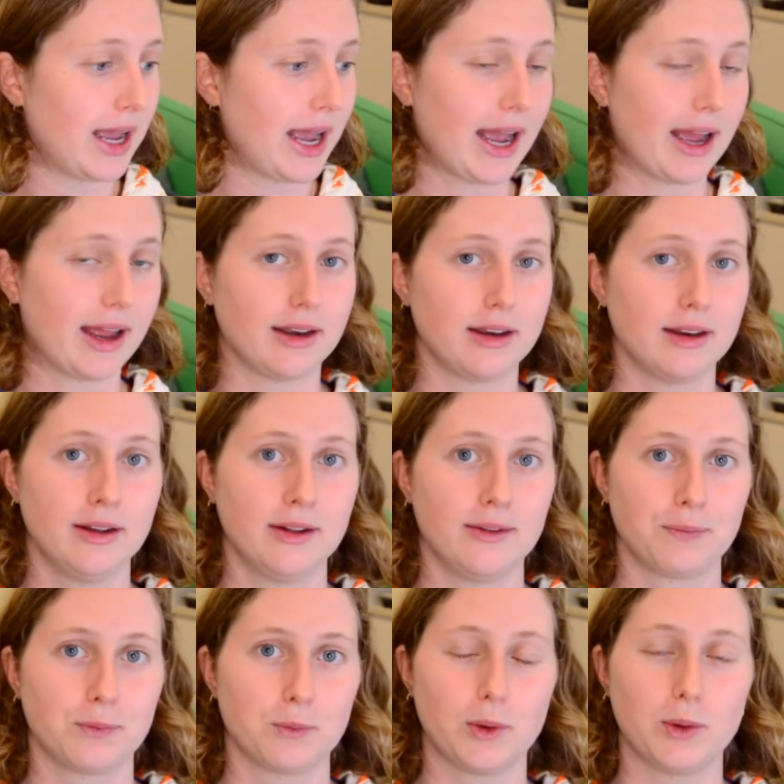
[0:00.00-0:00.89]
and
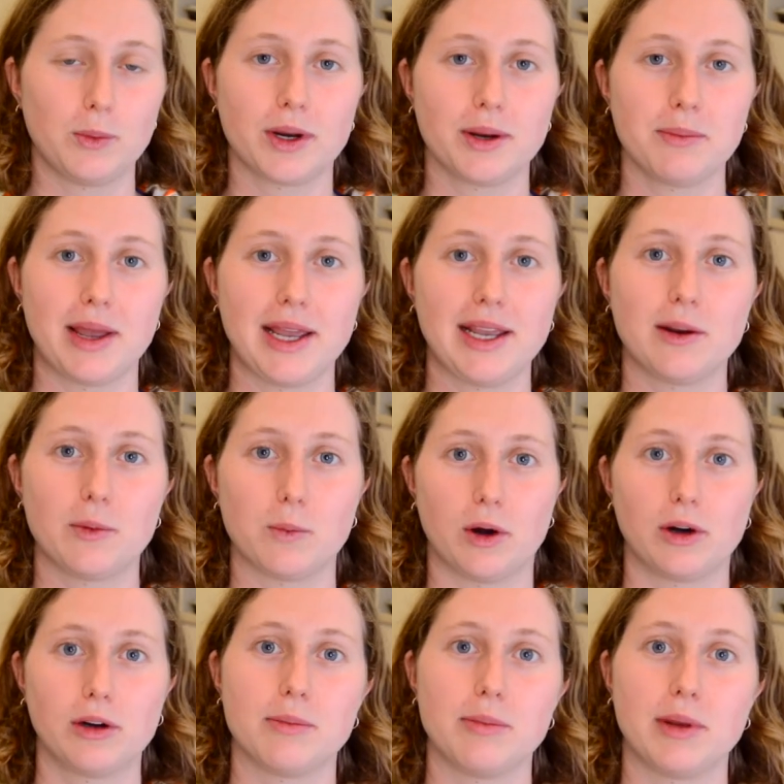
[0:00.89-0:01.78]
we want to make it
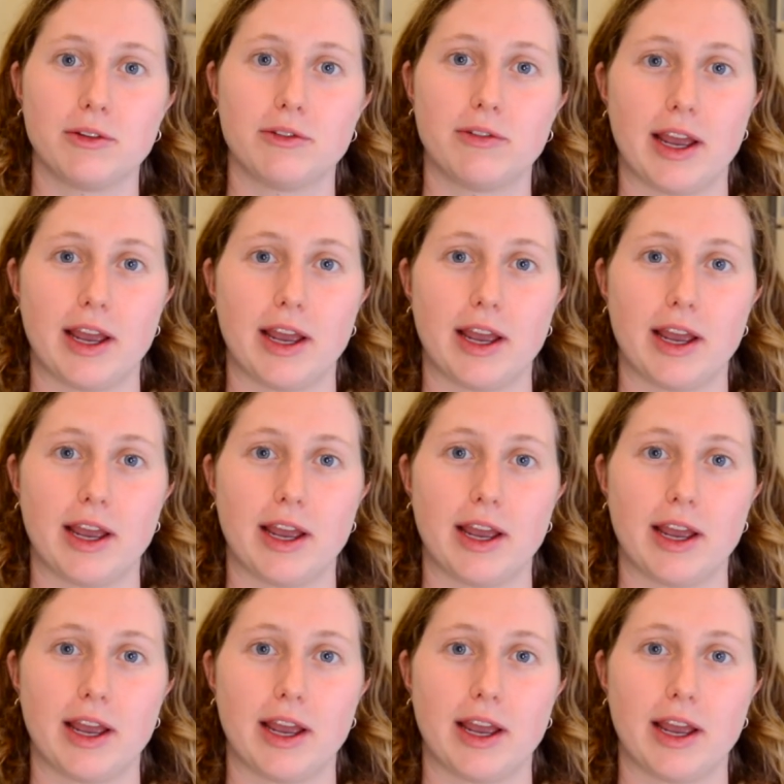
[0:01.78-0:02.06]
welcoming for